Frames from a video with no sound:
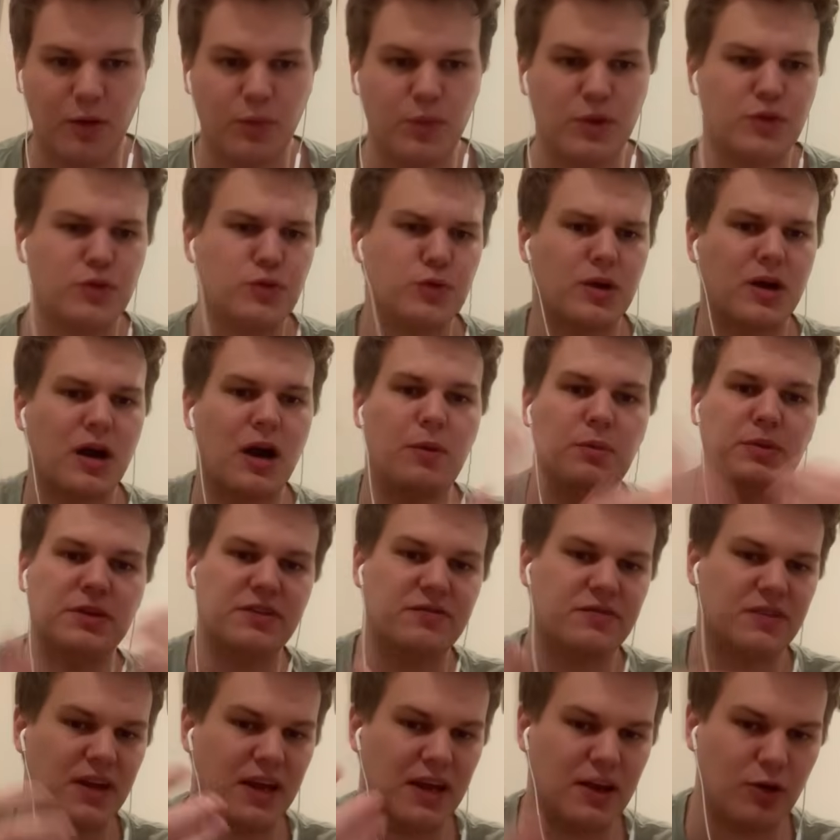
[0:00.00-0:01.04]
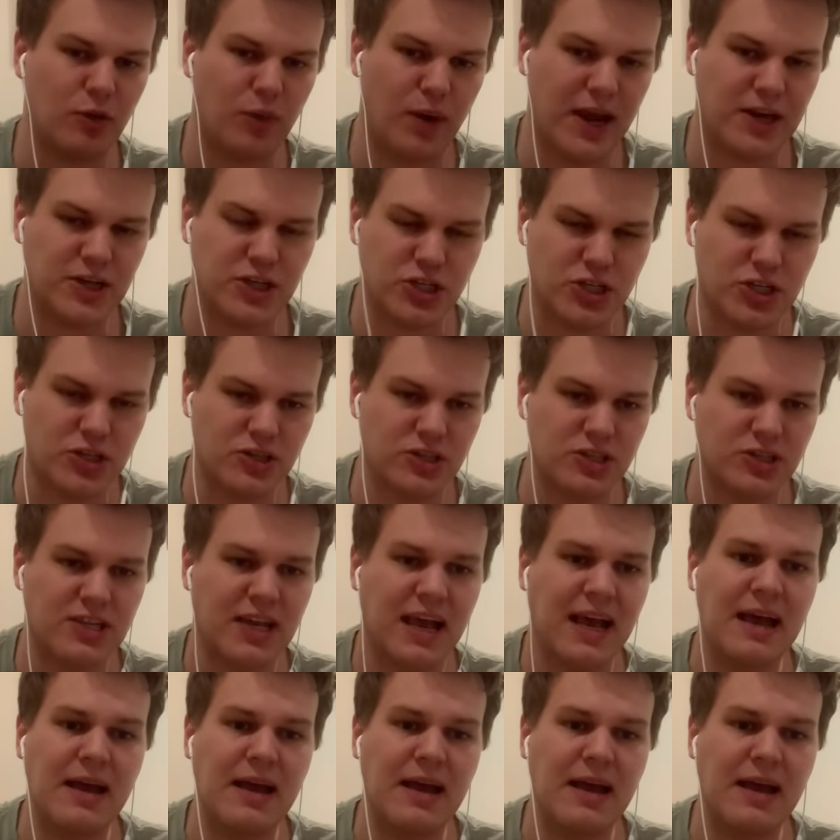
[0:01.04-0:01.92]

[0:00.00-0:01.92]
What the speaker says: went through a couple different iterations,